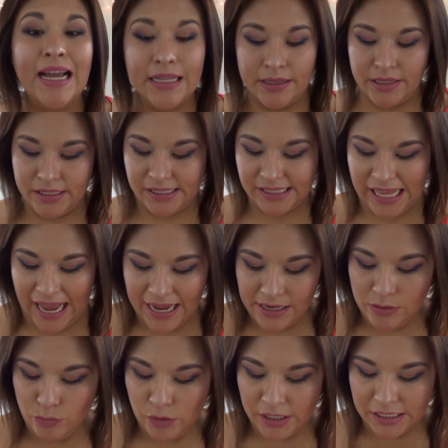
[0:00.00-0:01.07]
The
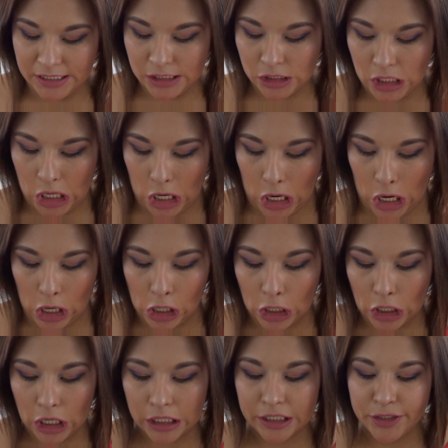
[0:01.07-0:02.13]
satin ones
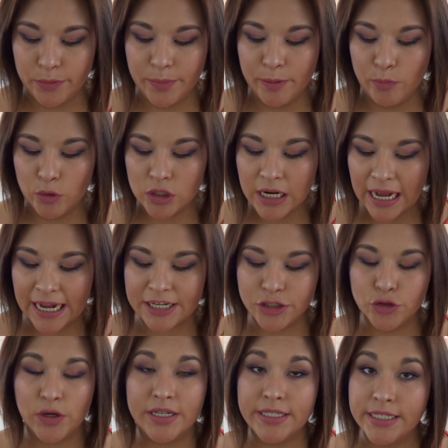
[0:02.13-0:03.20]
are a little bit more
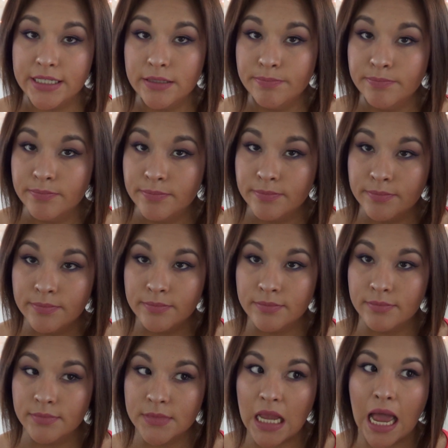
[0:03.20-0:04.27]
hydrating
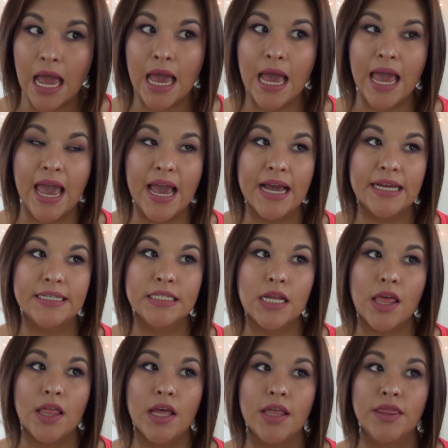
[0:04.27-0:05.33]
and
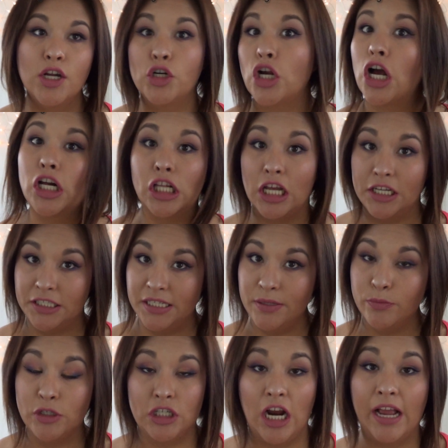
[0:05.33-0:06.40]
they're not glossy,
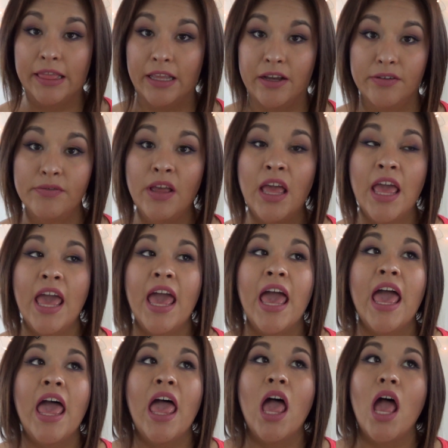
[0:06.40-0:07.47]
which I love.
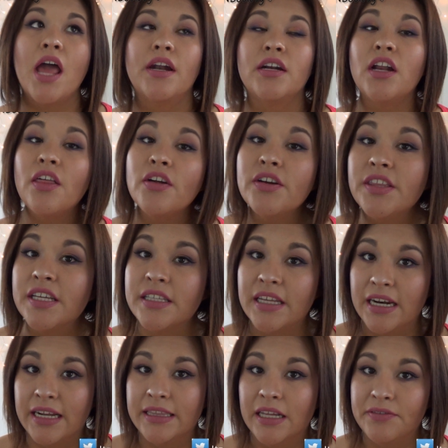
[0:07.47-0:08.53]
And another thing that
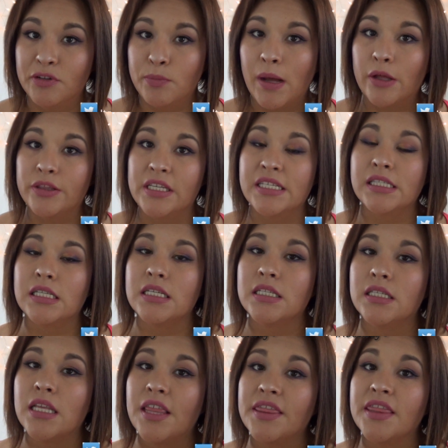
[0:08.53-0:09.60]
I love about these
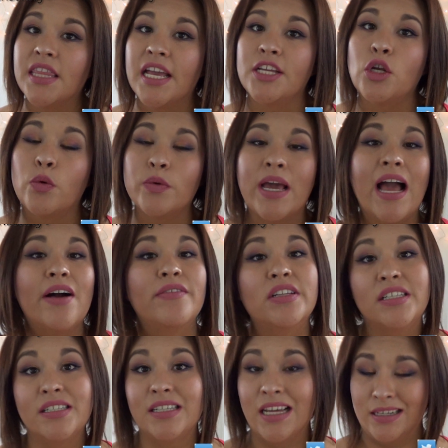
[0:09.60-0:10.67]
is they don't have a
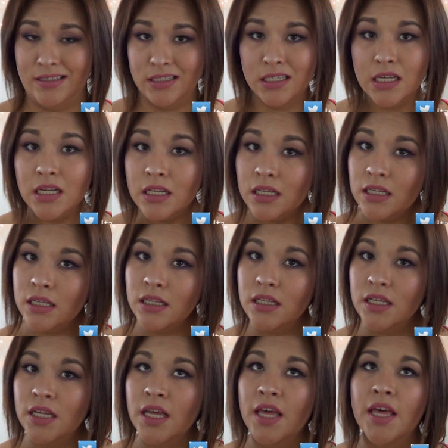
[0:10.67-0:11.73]
scent.
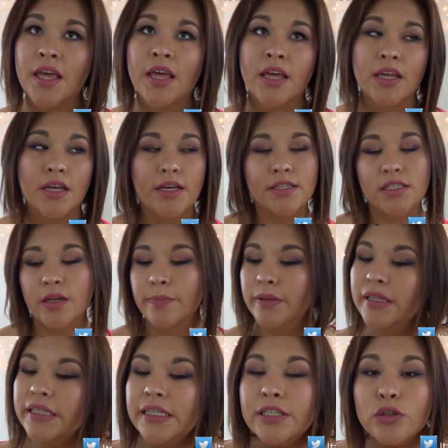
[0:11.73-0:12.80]
It's
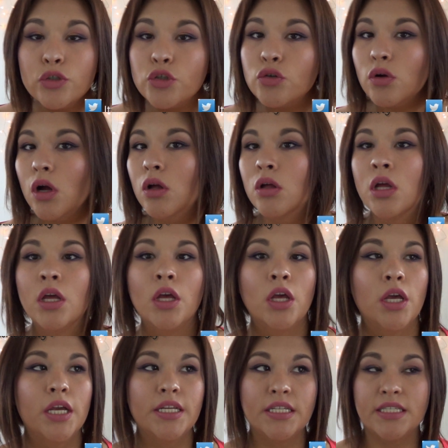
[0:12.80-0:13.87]
completely neutral.
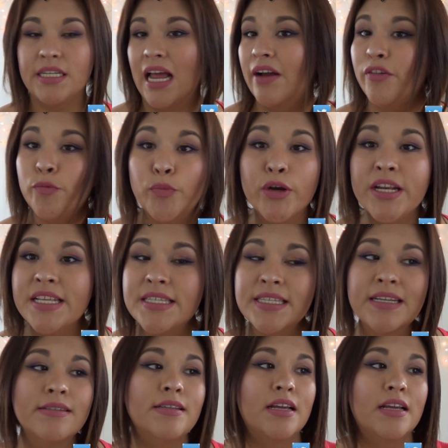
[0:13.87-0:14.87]
It doesn't have a pretty scent.